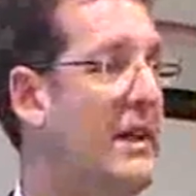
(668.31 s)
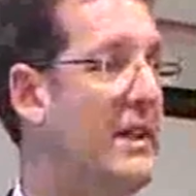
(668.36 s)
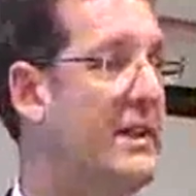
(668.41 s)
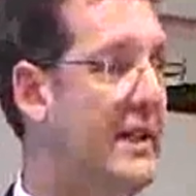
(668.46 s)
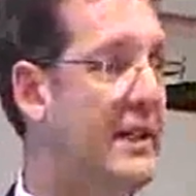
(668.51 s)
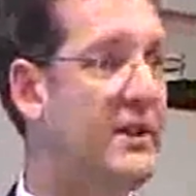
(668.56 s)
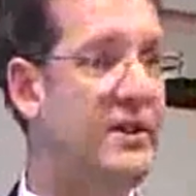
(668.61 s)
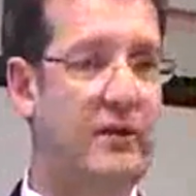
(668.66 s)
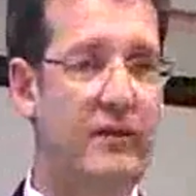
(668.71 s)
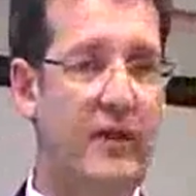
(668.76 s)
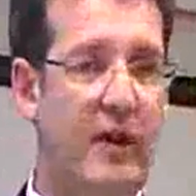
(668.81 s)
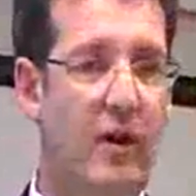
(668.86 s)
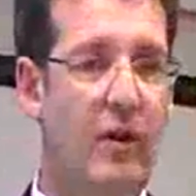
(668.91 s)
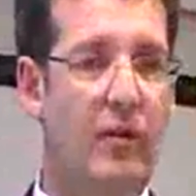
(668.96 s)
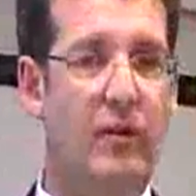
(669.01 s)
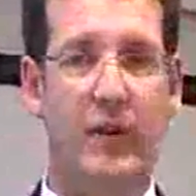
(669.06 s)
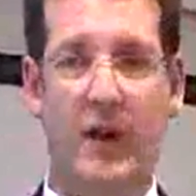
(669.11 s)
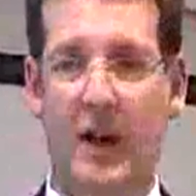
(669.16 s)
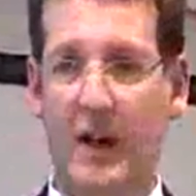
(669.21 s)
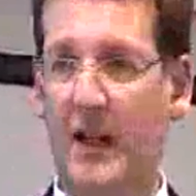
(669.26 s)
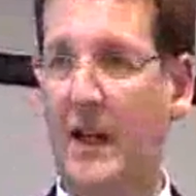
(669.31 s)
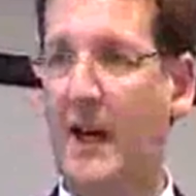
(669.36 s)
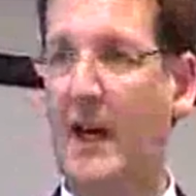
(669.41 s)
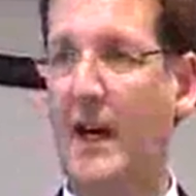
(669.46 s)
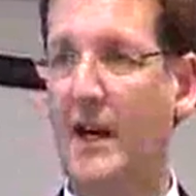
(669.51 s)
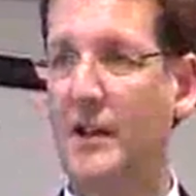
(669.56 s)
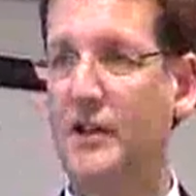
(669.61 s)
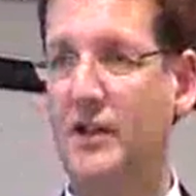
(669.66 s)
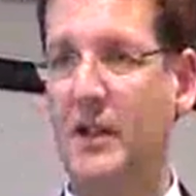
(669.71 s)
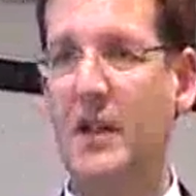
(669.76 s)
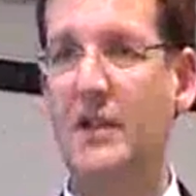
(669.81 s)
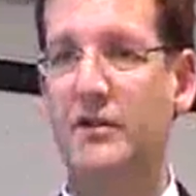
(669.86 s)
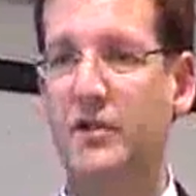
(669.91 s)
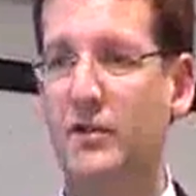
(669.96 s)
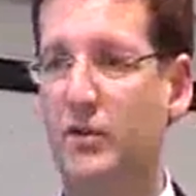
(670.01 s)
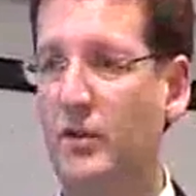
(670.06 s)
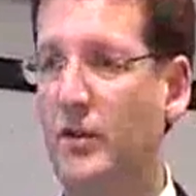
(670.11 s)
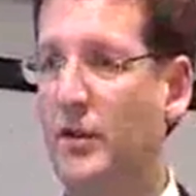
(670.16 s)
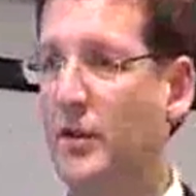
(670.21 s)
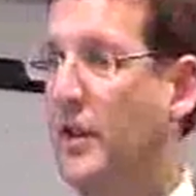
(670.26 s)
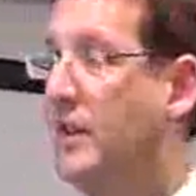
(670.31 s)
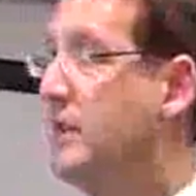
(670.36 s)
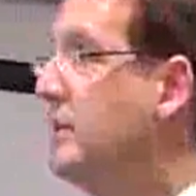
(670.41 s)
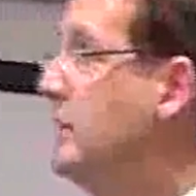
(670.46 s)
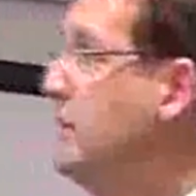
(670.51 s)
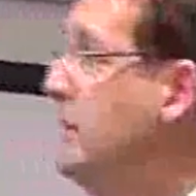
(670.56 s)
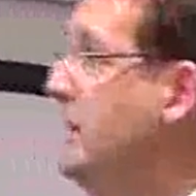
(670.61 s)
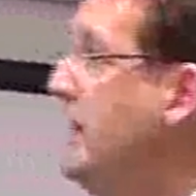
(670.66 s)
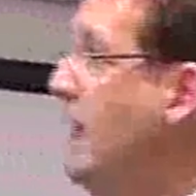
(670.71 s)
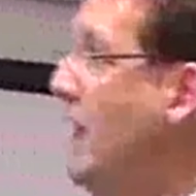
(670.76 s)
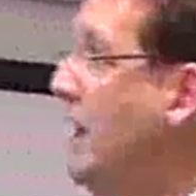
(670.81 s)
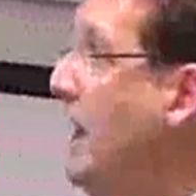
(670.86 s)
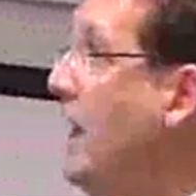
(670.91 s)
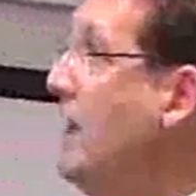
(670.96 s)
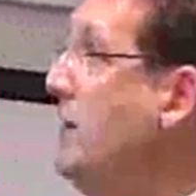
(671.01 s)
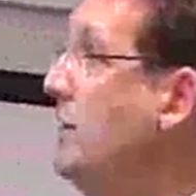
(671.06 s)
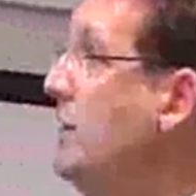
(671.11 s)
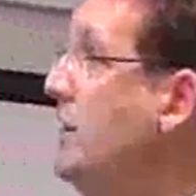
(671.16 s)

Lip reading: But it does involve a large integral that needs to be done.